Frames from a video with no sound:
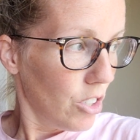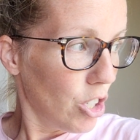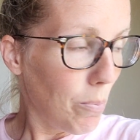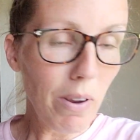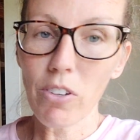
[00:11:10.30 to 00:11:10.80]

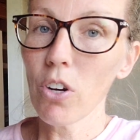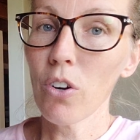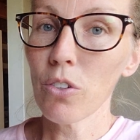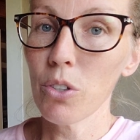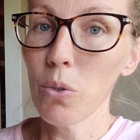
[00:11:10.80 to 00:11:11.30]
Jump every
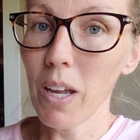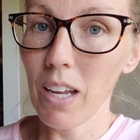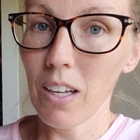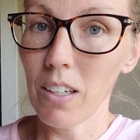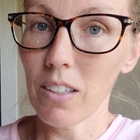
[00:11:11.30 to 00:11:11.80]
hurdle you
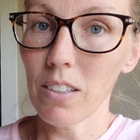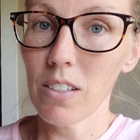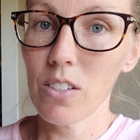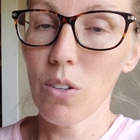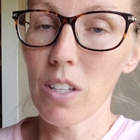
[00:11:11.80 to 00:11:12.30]
can
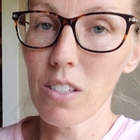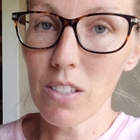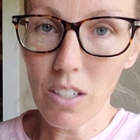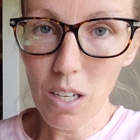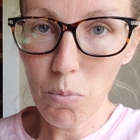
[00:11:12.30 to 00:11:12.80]
so that
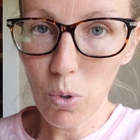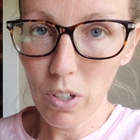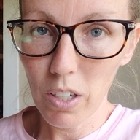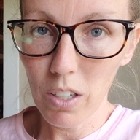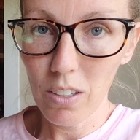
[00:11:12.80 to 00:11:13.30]
Sunday
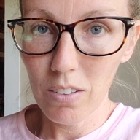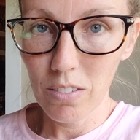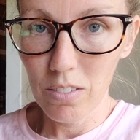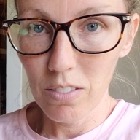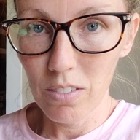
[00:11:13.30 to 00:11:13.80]
morning
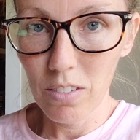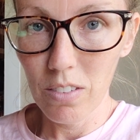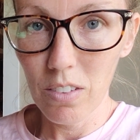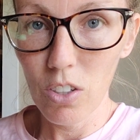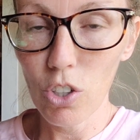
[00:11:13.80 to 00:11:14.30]

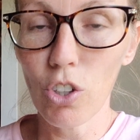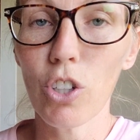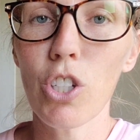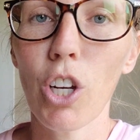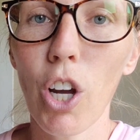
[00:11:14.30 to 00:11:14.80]
you're
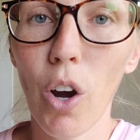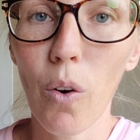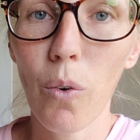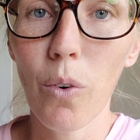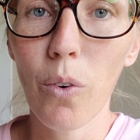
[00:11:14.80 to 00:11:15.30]
good to
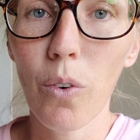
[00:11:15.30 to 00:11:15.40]
go.